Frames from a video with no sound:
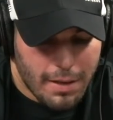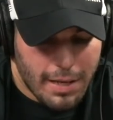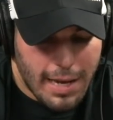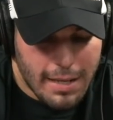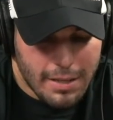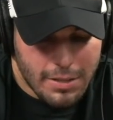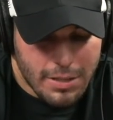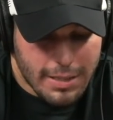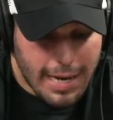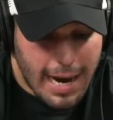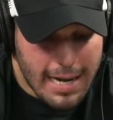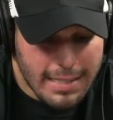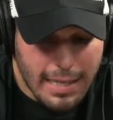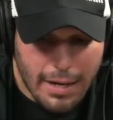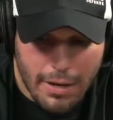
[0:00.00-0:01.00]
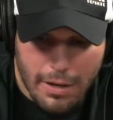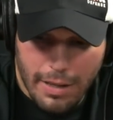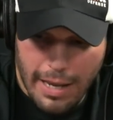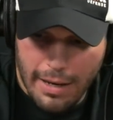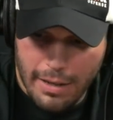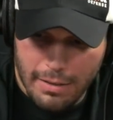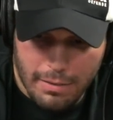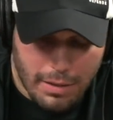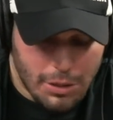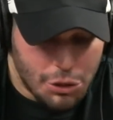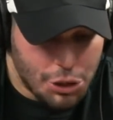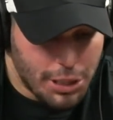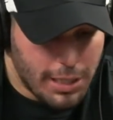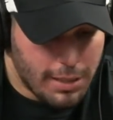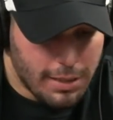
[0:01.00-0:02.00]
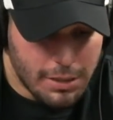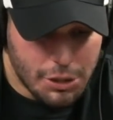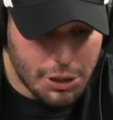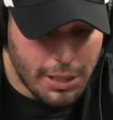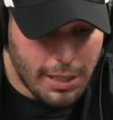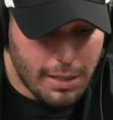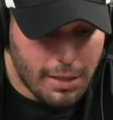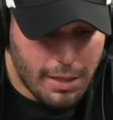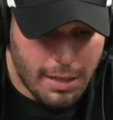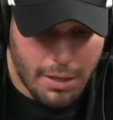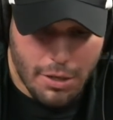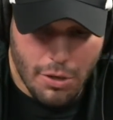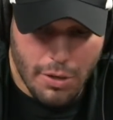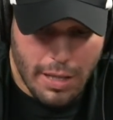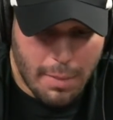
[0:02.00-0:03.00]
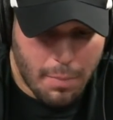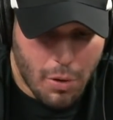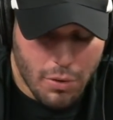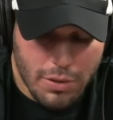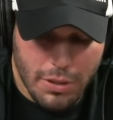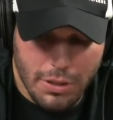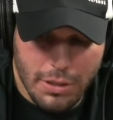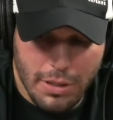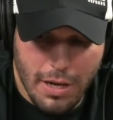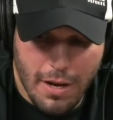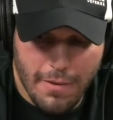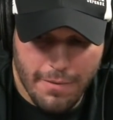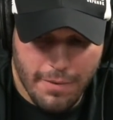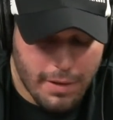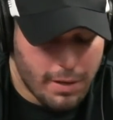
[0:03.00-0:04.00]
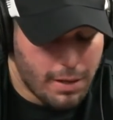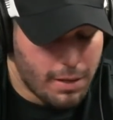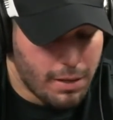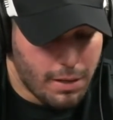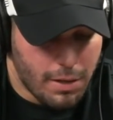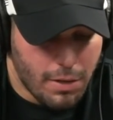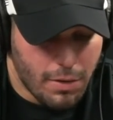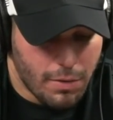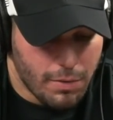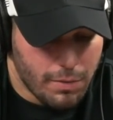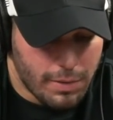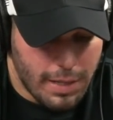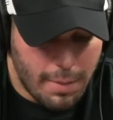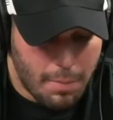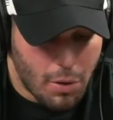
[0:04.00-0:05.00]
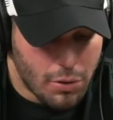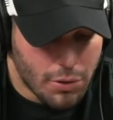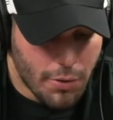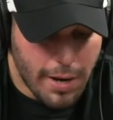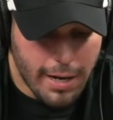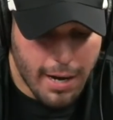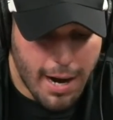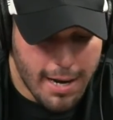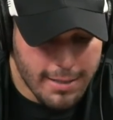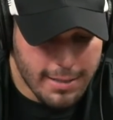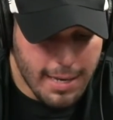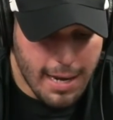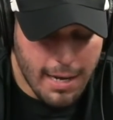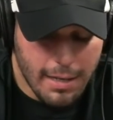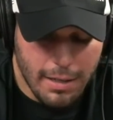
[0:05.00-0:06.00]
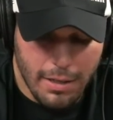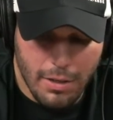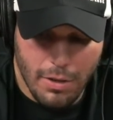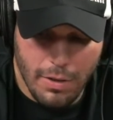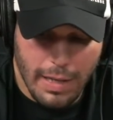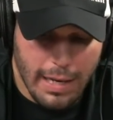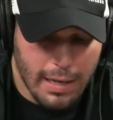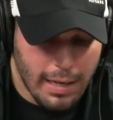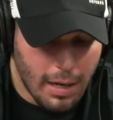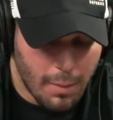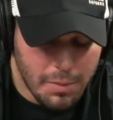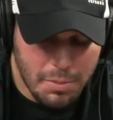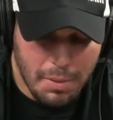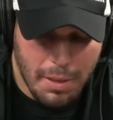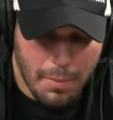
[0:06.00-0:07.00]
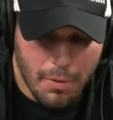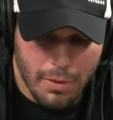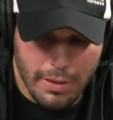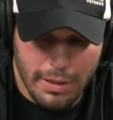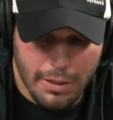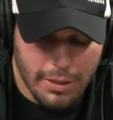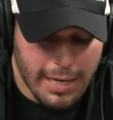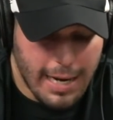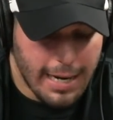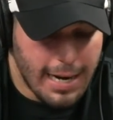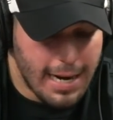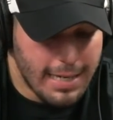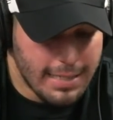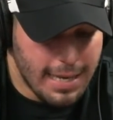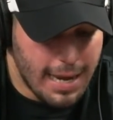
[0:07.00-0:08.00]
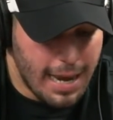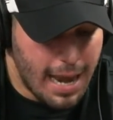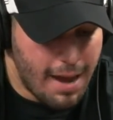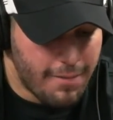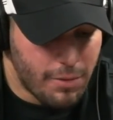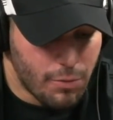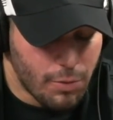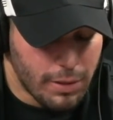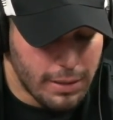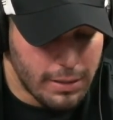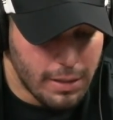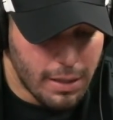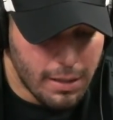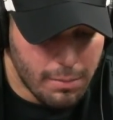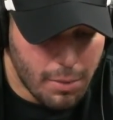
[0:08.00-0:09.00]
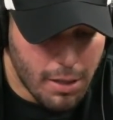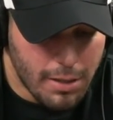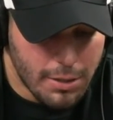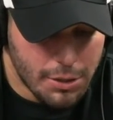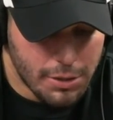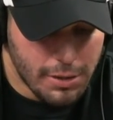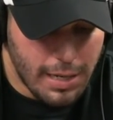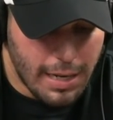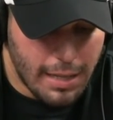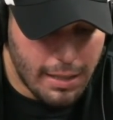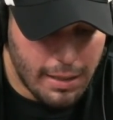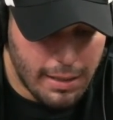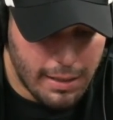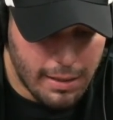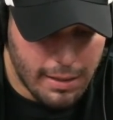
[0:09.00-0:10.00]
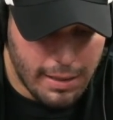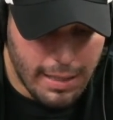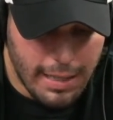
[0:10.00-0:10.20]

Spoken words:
Yeah, there's guys that are legit, and they post their stuff, and they post great content, that helps people, and then you got guys that haven't really done much, and